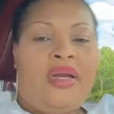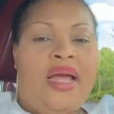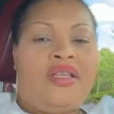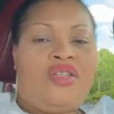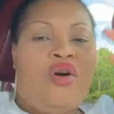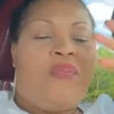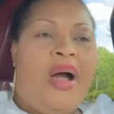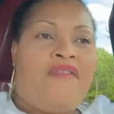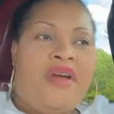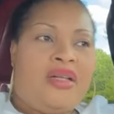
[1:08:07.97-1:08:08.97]
There is no
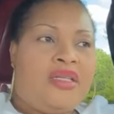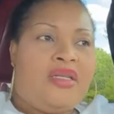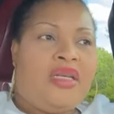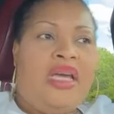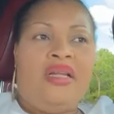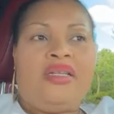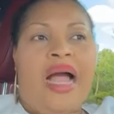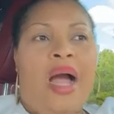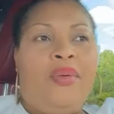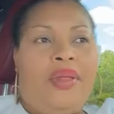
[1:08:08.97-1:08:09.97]
perfect
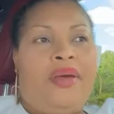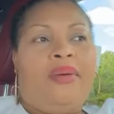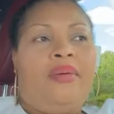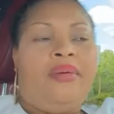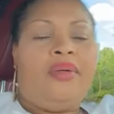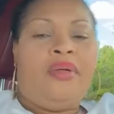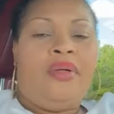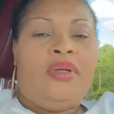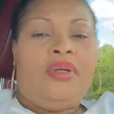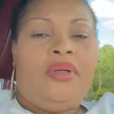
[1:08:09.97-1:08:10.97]
kids out there.
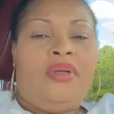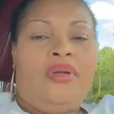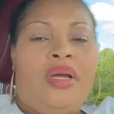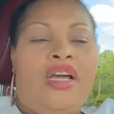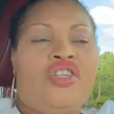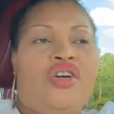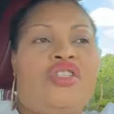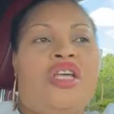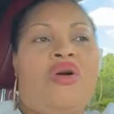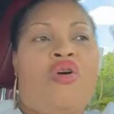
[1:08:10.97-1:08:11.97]
You can
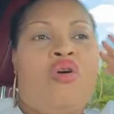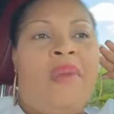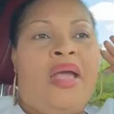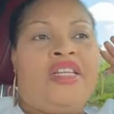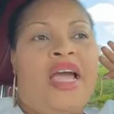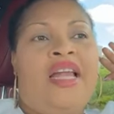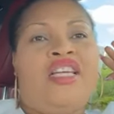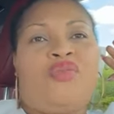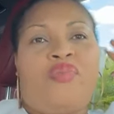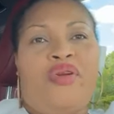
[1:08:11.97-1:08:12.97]
just say, oh, my
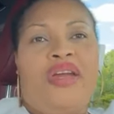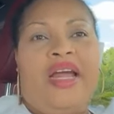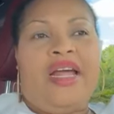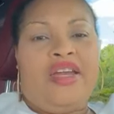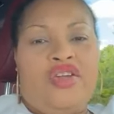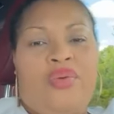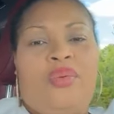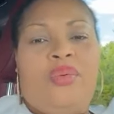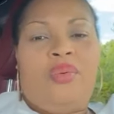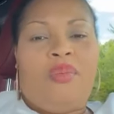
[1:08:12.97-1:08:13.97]
child is prettier than
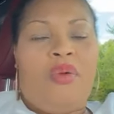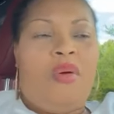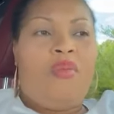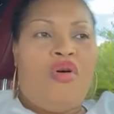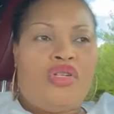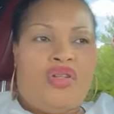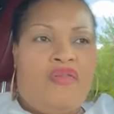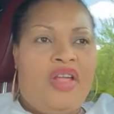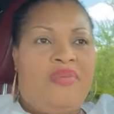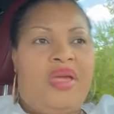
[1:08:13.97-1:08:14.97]
you. But
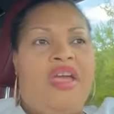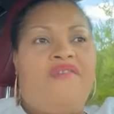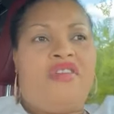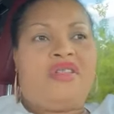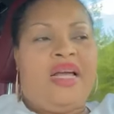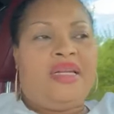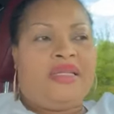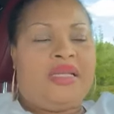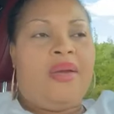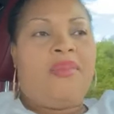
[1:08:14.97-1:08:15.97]
most of the behaviors are
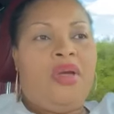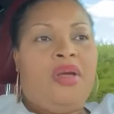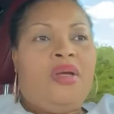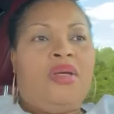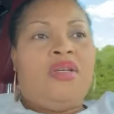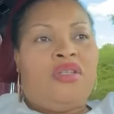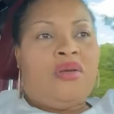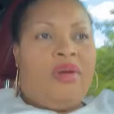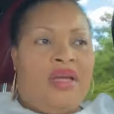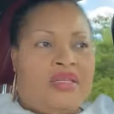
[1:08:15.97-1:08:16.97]
the same.
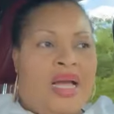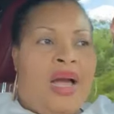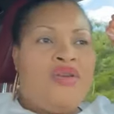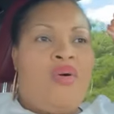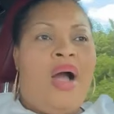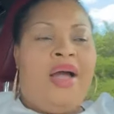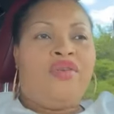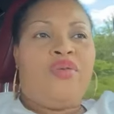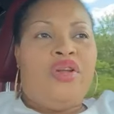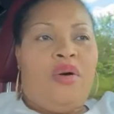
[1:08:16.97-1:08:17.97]
So it's how you
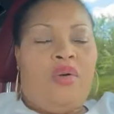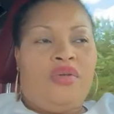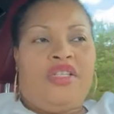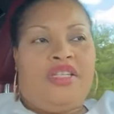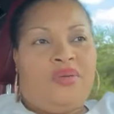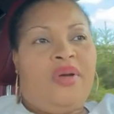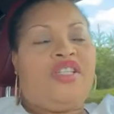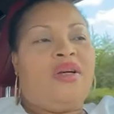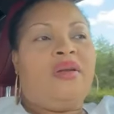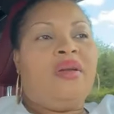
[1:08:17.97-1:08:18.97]
handle your own
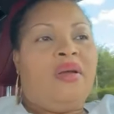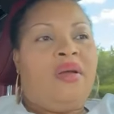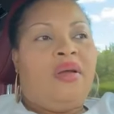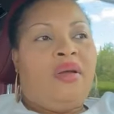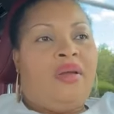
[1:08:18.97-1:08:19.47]
situation.